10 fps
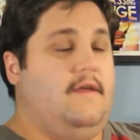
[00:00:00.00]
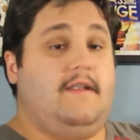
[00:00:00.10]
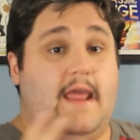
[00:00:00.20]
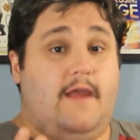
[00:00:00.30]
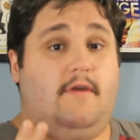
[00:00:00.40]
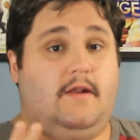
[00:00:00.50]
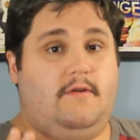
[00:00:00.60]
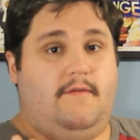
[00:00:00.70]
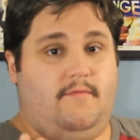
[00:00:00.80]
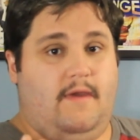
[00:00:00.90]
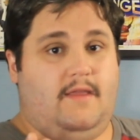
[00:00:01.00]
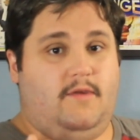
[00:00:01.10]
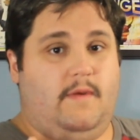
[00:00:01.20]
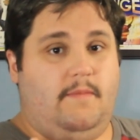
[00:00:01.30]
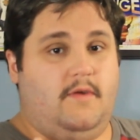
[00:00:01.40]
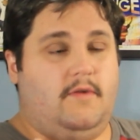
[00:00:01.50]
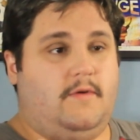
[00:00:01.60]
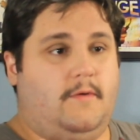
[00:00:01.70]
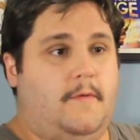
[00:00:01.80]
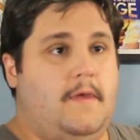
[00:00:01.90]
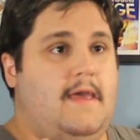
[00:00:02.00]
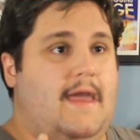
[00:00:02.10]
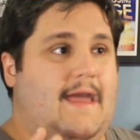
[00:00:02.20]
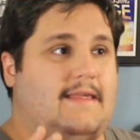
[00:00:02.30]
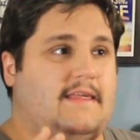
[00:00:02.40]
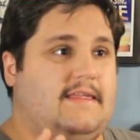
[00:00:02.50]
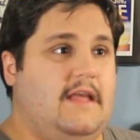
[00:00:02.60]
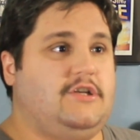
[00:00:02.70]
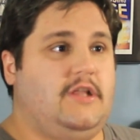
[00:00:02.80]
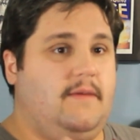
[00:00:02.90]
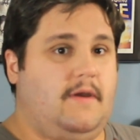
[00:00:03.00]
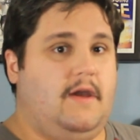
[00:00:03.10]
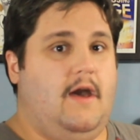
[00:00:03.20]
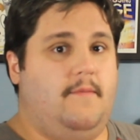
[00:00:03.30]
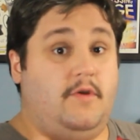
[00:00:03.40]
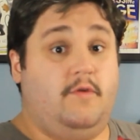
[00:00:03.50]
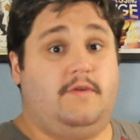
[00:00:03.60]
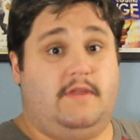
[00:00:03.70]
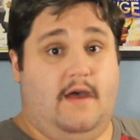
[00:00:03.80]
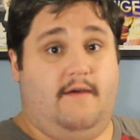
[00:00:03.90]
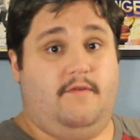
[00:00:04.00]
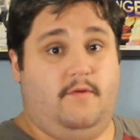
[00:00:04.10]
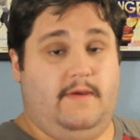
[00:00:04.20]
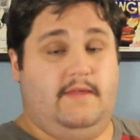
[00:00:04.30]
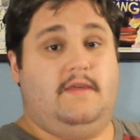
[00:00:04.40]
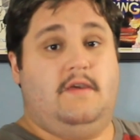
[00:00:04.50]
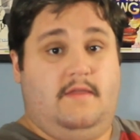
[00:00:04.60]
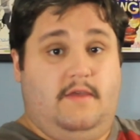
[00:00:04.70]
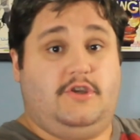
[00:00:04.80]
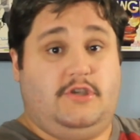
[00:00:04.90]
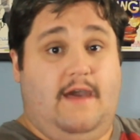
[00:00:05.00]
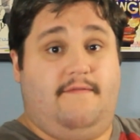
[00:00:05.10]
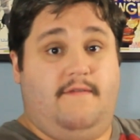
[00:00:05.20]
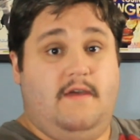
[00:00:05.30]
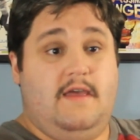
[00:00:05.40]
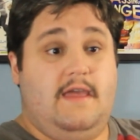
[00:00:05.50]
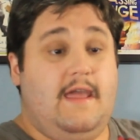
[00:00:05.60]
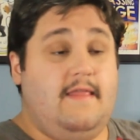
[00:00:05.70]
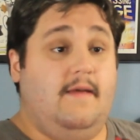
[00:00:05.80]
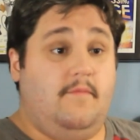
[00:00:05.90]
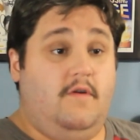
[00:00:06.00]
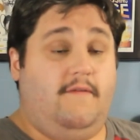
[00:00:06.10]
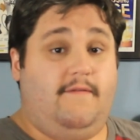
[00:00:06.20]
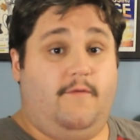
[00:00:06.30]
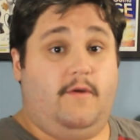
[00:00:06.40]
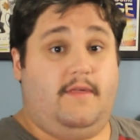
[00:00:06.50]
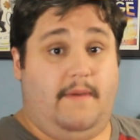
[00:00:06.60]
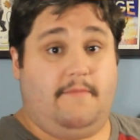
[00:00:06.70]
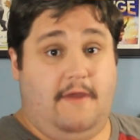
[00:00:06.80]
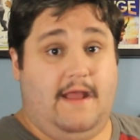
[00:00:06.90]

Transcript: The narrator of the Ratatouille musical has essentially become Gustav, who is the chef in the movie, voiced by